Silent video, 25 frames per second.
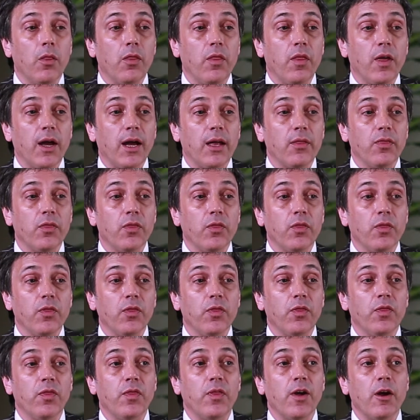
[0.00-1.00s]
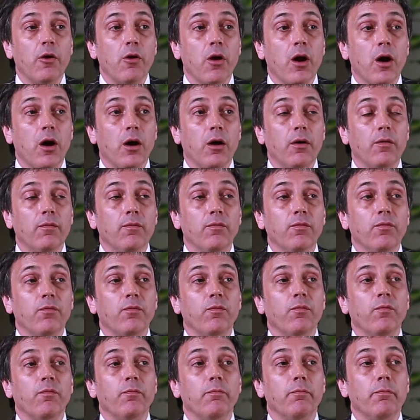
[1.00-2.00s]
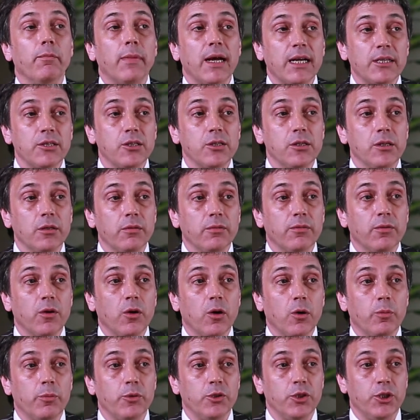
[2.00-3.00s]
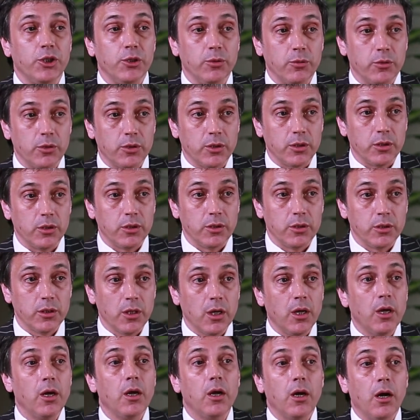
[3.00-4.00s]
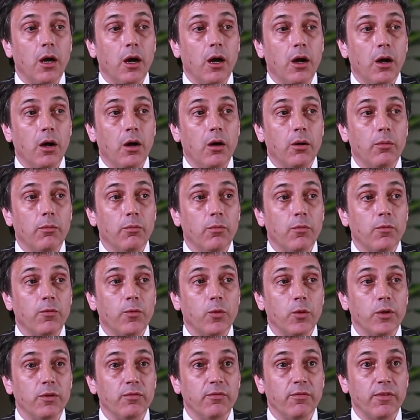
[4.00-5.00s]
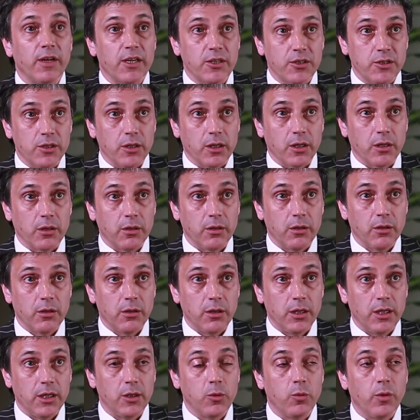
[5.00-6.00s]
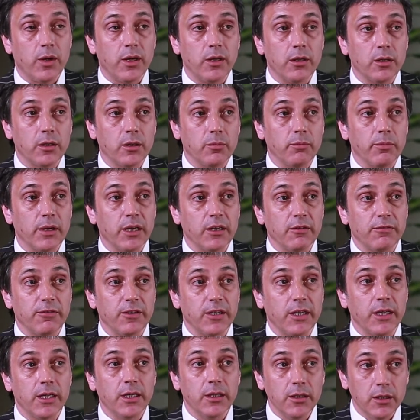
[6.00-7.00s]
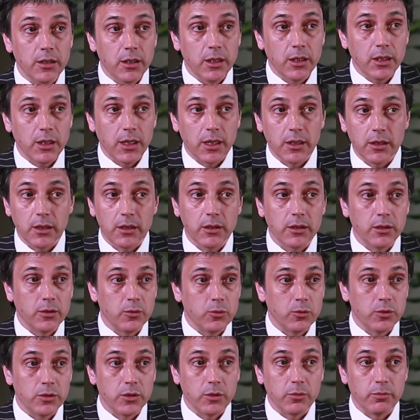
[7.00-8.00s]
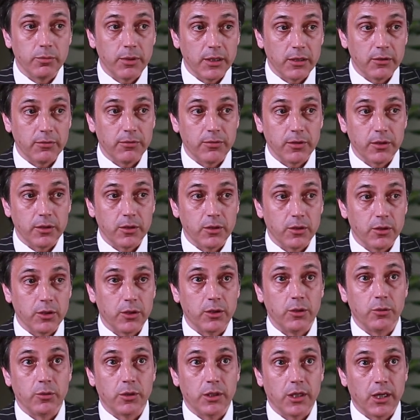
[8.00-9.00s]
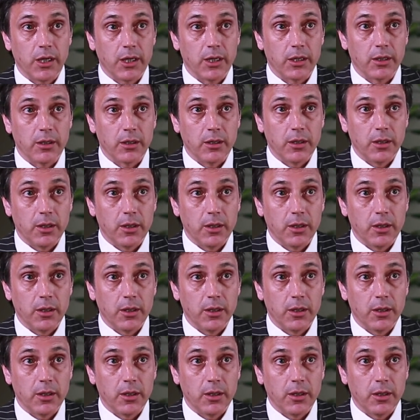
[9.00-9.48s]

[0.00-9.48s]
That there are massive opportunities for investing in a way that can benefit India and that can also benefit the UK.